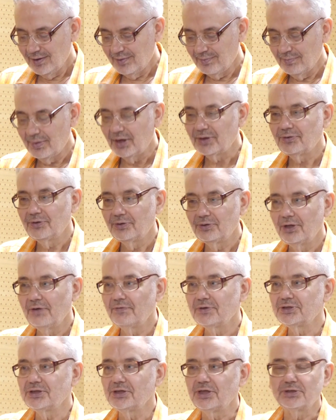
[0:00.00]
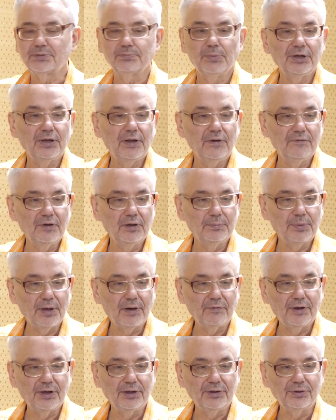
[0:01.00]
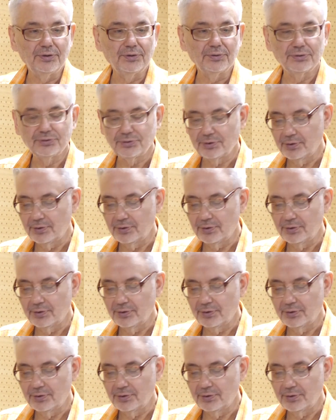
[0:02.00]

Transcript: but nevertheless Maria will provide you.